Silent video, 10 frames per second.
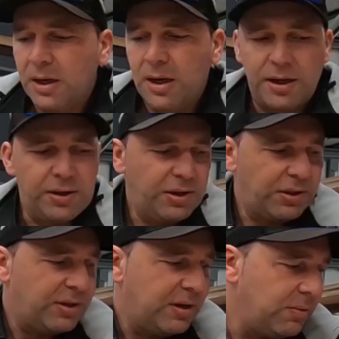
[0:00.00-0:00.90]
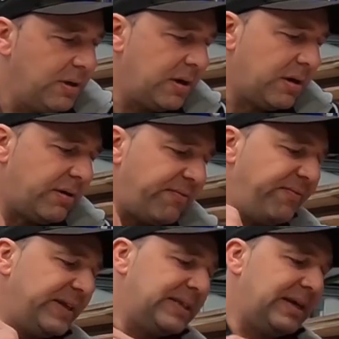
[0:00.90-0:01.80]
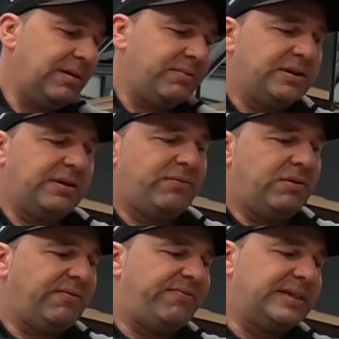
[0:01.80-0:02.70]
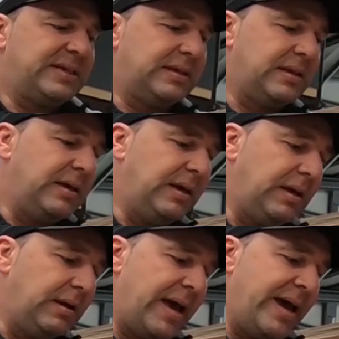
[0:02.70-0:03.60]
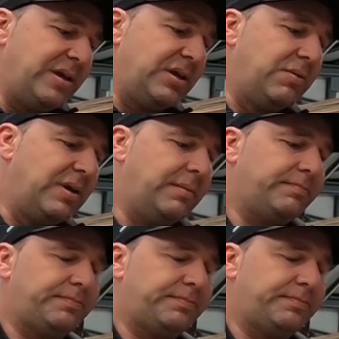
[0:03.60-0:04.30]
Another thing we are fitting, which I've already fitted the head unit,